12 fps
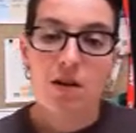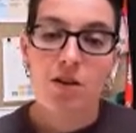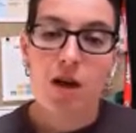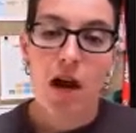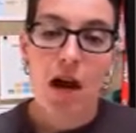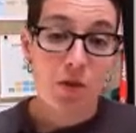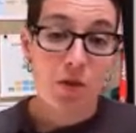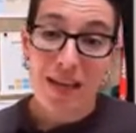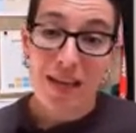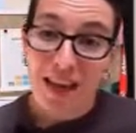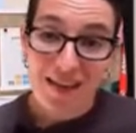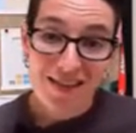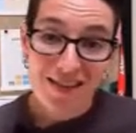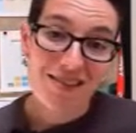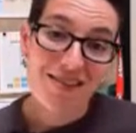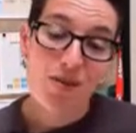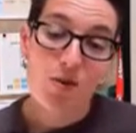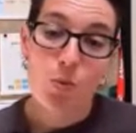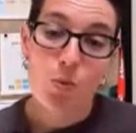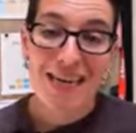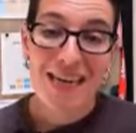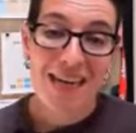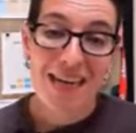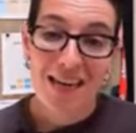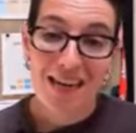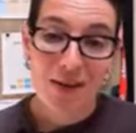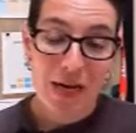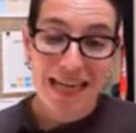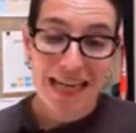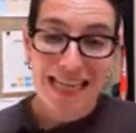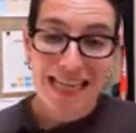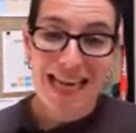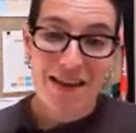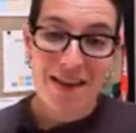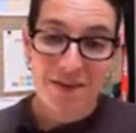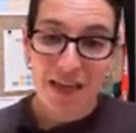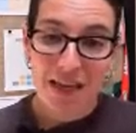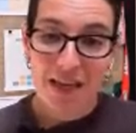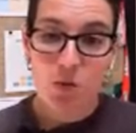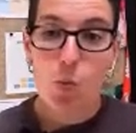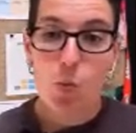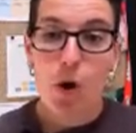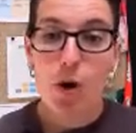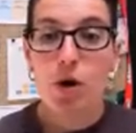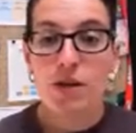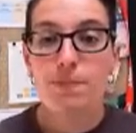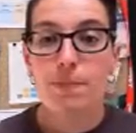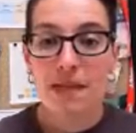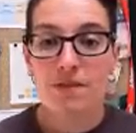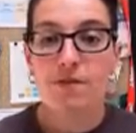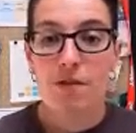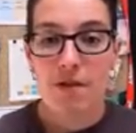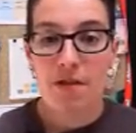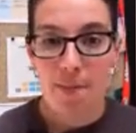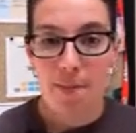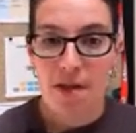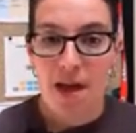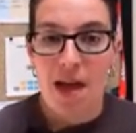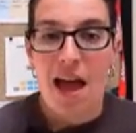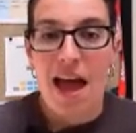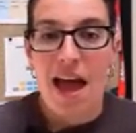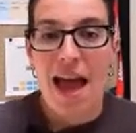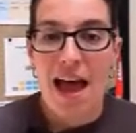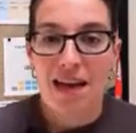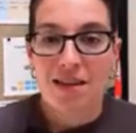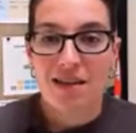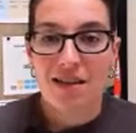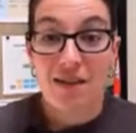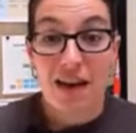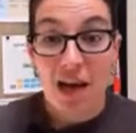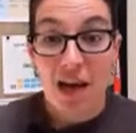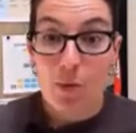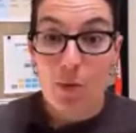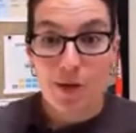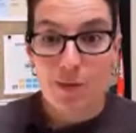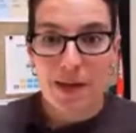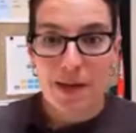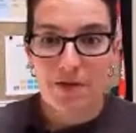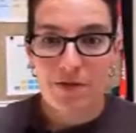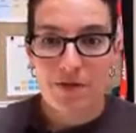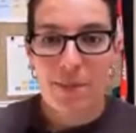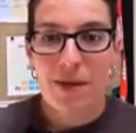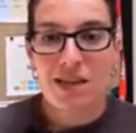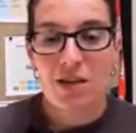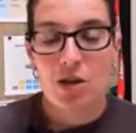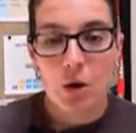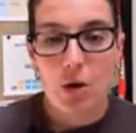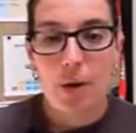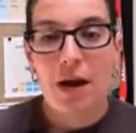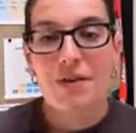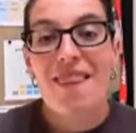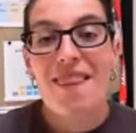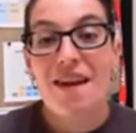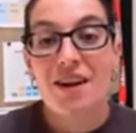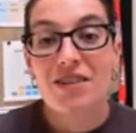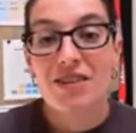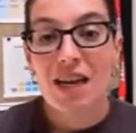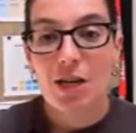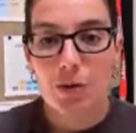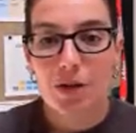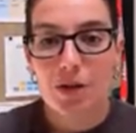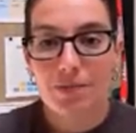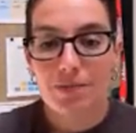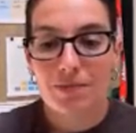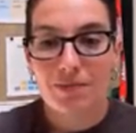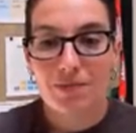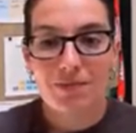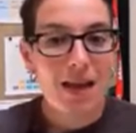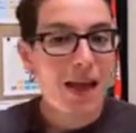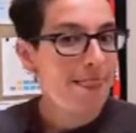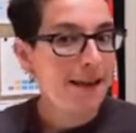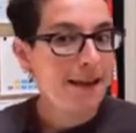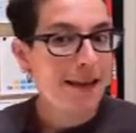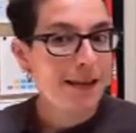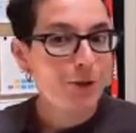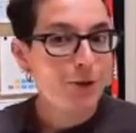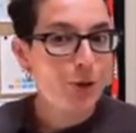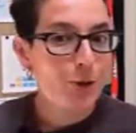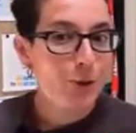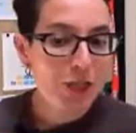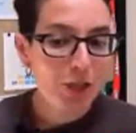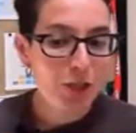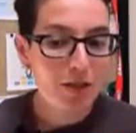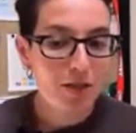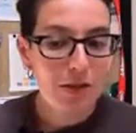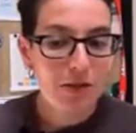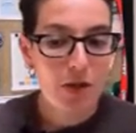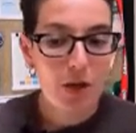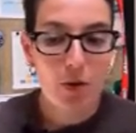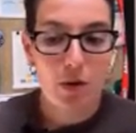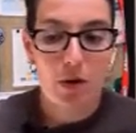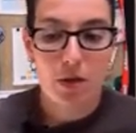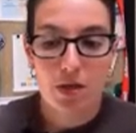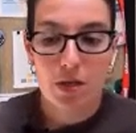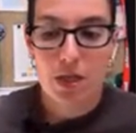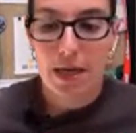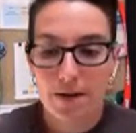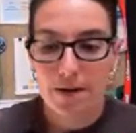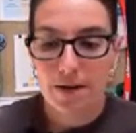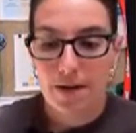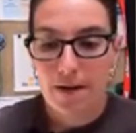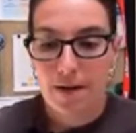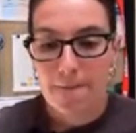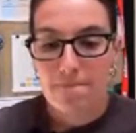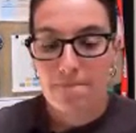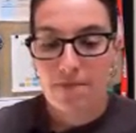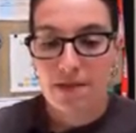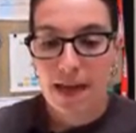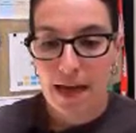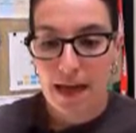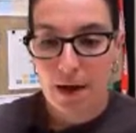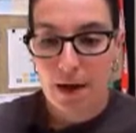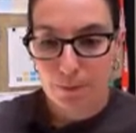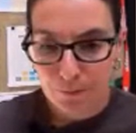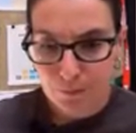on the weekends, weekday evenings? What works best for them? And find out what works best for them and go around their schedule. I think I answered the question, so done. Now,